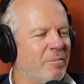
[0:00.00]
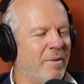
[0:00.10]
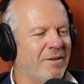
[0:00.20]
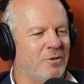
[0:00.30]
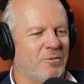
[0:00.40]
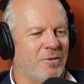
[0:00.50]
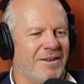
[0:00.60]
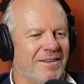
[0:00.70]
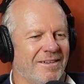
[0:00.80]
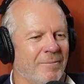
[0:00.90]
budget for
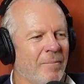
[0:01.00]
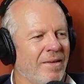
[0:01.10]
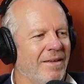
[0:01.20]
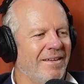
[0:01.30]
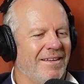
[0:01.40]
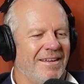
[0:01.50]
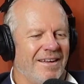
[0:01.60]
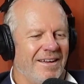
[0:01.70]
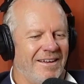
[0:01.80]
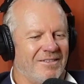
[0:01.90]
getting
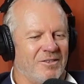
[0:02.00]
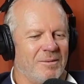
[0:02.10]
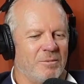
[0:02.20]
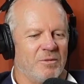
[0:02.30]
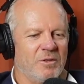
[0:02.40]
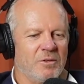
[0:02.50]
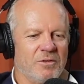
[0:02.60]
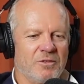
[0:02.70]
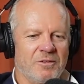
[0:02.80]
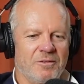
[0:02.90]
X number of
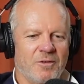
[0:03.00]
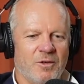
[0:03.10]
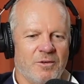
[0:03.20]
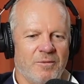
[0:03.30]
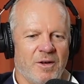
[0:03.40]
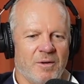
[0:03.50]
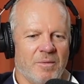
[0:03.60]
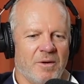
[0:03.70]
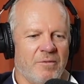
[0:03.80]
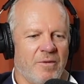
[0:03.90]
units and you've got to divide it
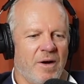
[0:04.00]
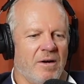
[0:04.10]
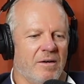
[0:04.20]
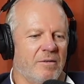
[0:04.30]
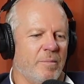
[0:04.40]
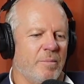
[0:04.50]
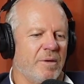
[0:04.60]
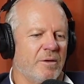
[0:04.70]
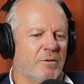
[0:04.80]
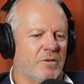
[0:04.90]
by 5
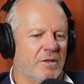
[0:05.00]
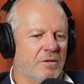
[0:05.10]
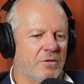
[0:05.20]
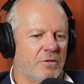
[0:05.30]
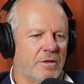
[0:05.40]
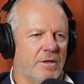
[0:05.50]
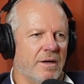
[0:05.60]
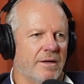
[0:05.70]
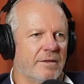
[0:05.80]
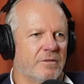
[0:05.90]
because the industry
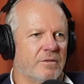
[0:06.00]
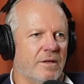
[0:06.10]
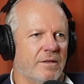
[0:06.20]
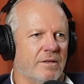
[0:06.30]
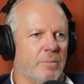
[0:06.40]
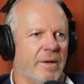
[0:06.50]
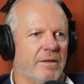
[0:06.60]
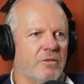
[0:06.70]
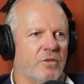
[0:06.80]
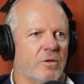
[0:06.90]
has
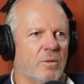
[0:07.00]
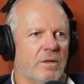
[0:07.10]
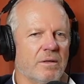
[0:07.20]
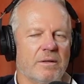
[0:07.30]
expanded so quickly.